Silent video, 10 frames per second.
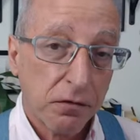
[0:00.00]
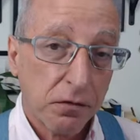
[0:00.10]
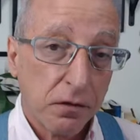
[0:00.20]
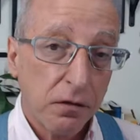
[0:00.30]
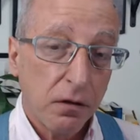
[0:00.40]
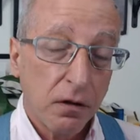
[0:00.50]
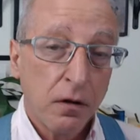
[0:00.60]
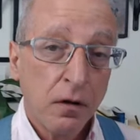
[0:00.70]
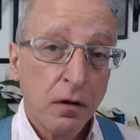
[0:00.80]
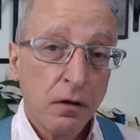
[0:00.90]
So
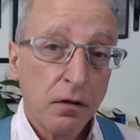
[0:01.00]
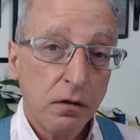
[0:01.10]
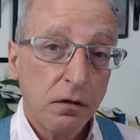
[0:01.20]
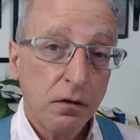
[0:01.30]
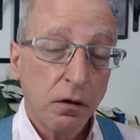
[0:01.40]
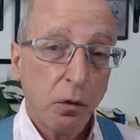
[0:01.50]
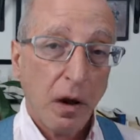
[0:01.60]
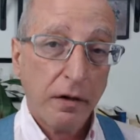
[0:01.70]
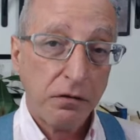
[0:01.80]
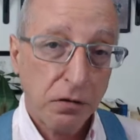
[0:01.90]
the
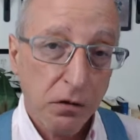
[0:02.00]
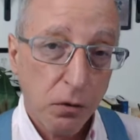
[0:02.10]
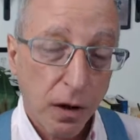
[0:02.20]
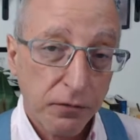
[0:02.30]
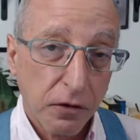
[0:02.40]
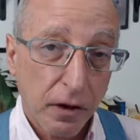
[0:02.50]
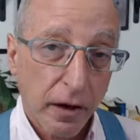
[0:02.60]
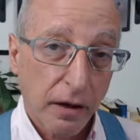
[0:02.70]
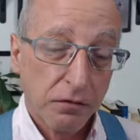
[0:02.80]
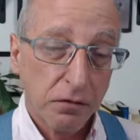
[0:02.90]
question you have to
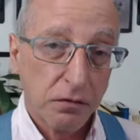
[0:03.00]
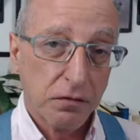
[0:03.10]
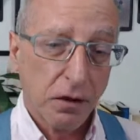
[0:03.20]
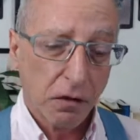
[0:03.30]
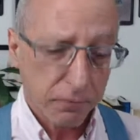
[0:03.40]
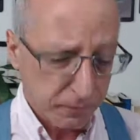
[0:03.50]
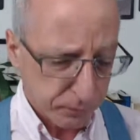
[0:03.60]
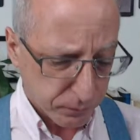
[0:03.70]
ask yourself